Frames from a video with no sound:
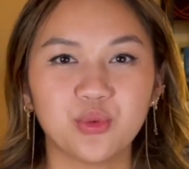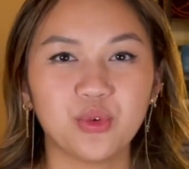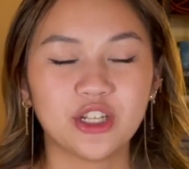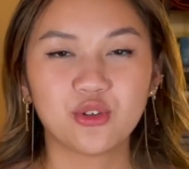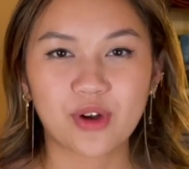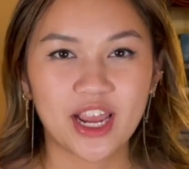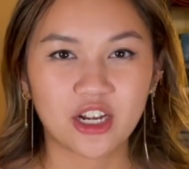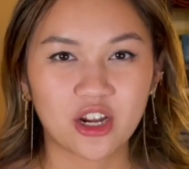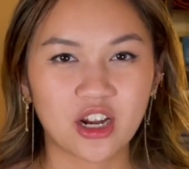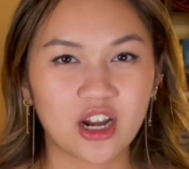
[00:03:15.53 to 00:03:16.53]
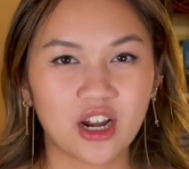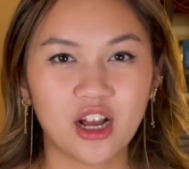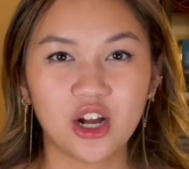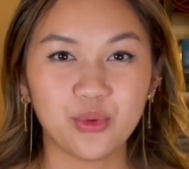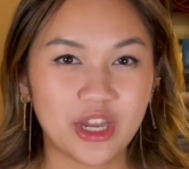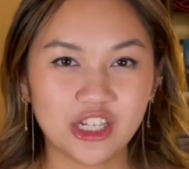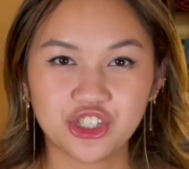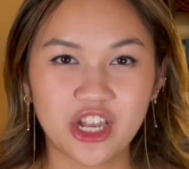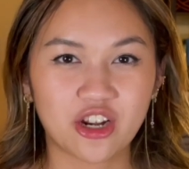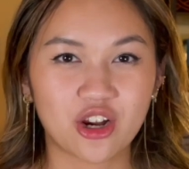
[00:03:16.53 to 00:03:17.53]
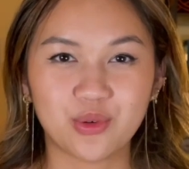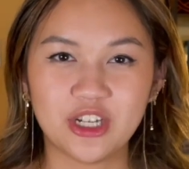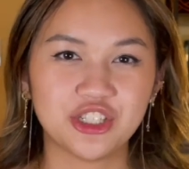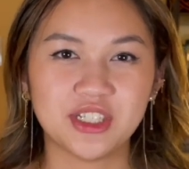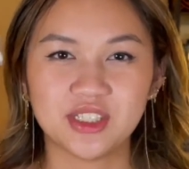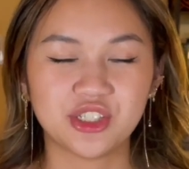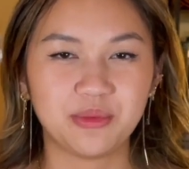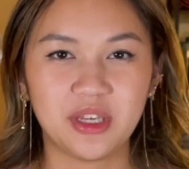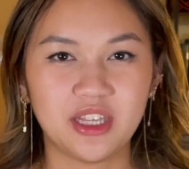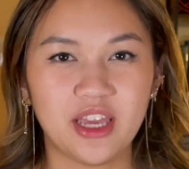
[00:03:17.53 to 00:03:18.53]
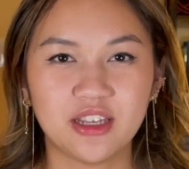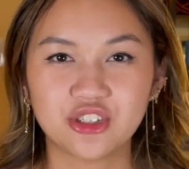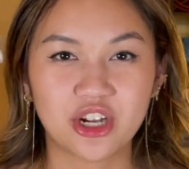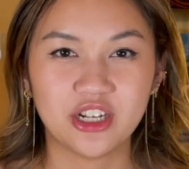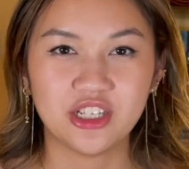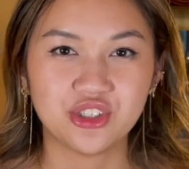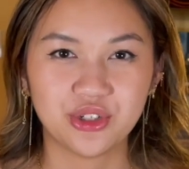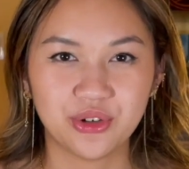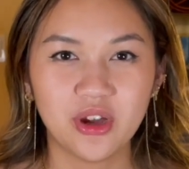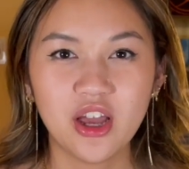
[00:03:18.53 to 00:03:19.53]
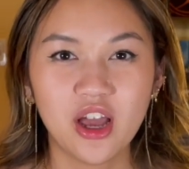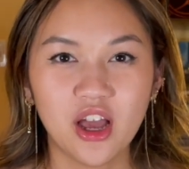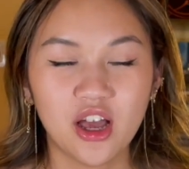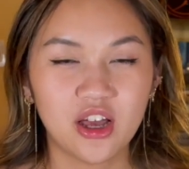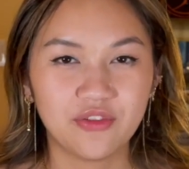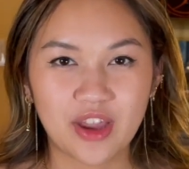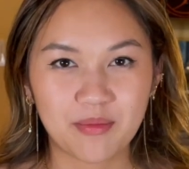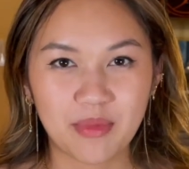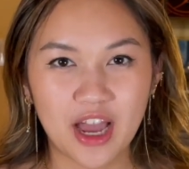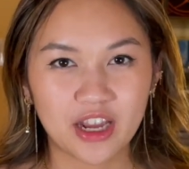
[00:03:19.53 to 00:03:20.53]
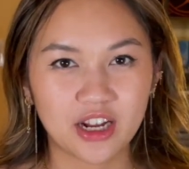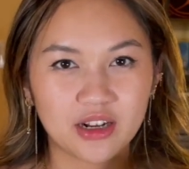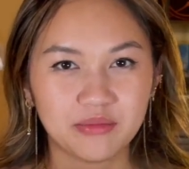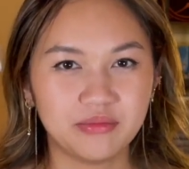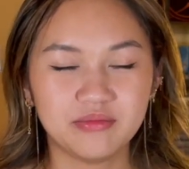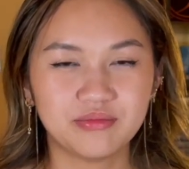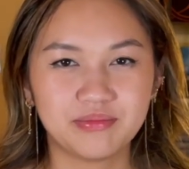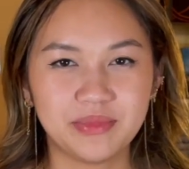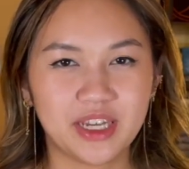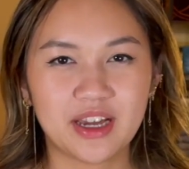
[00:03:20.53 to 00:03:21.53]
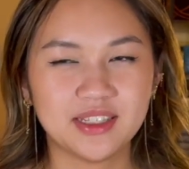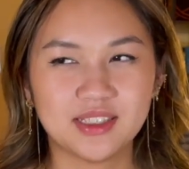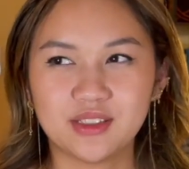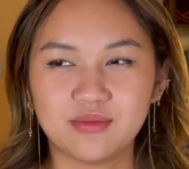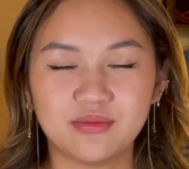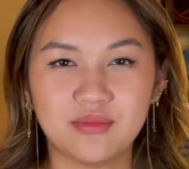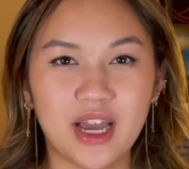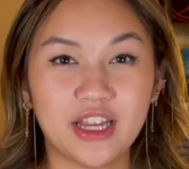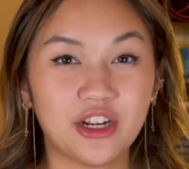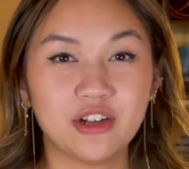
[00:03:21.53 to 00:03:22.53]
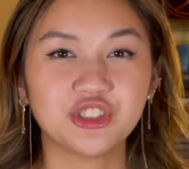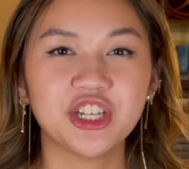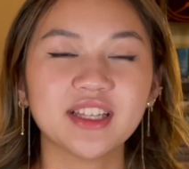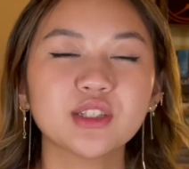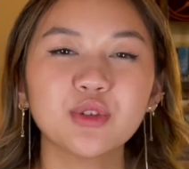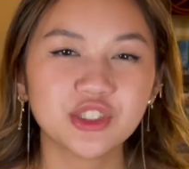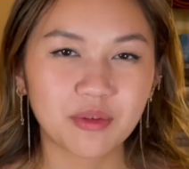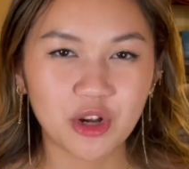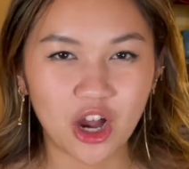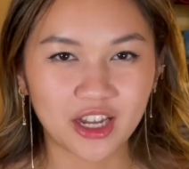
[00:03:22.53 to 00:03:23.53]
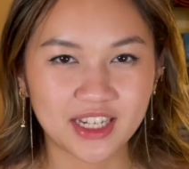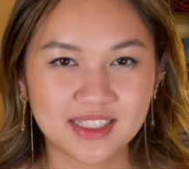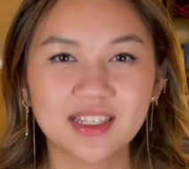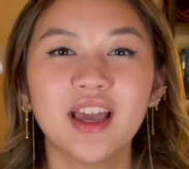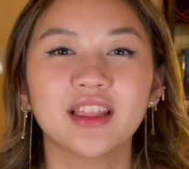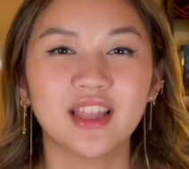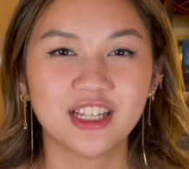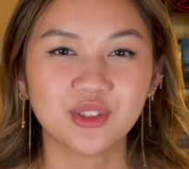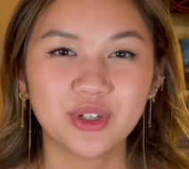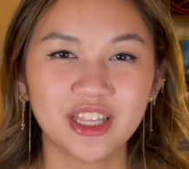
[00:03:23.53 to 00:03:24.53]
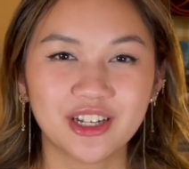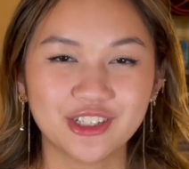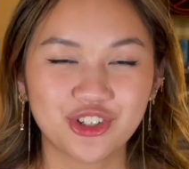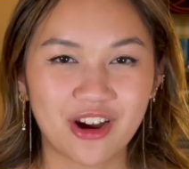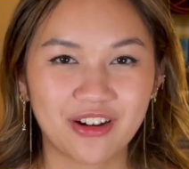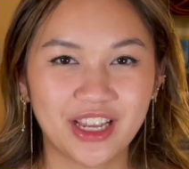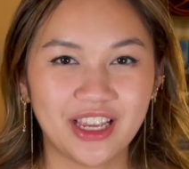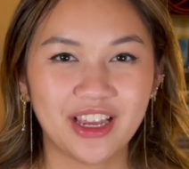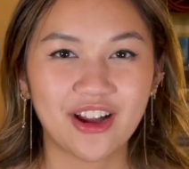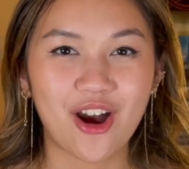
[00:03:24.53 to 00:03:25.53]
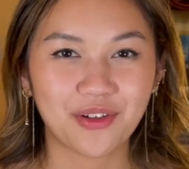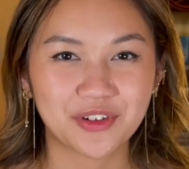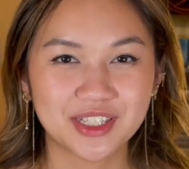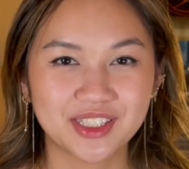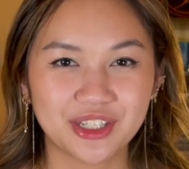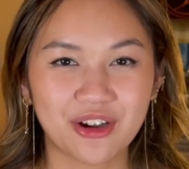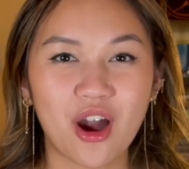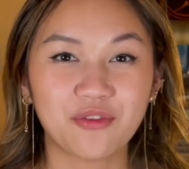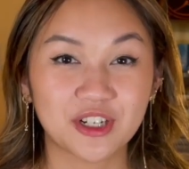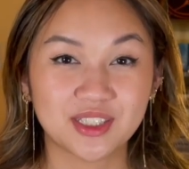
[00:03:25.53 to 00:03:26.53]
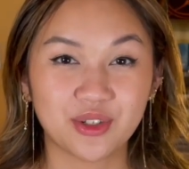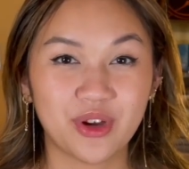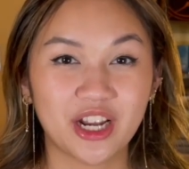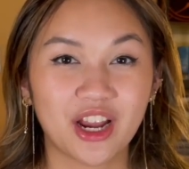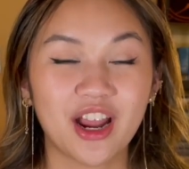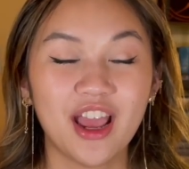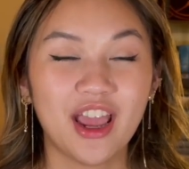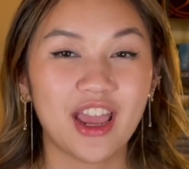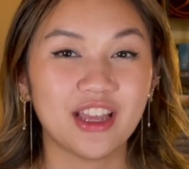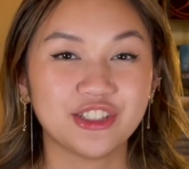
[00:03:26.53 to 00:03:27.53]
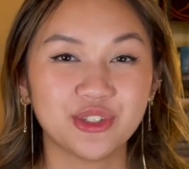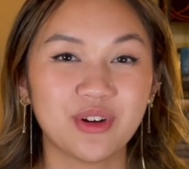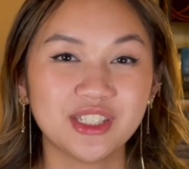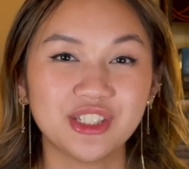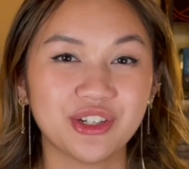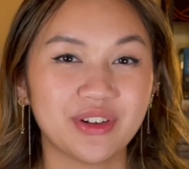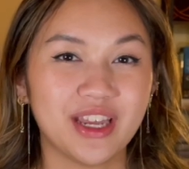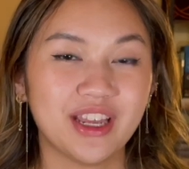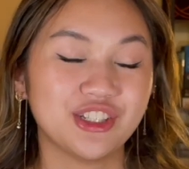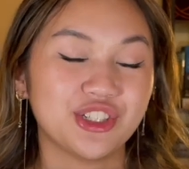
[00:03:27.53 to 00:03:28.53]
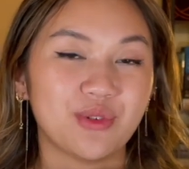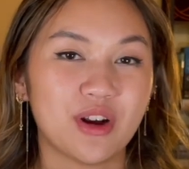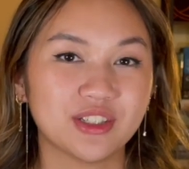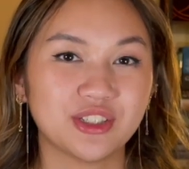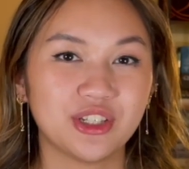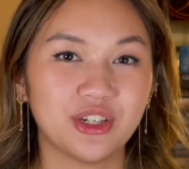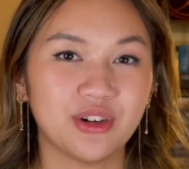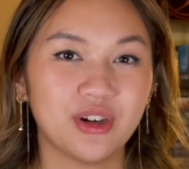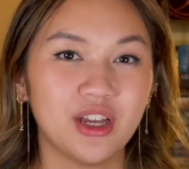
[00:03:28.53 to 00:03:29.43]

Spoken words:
would grant her a wish, and her wish is to be like turned into a vampire, because I don't know, she gets a wish from a goddess. That's what the Kajari offers the winner, and she wants to do it, and she wants to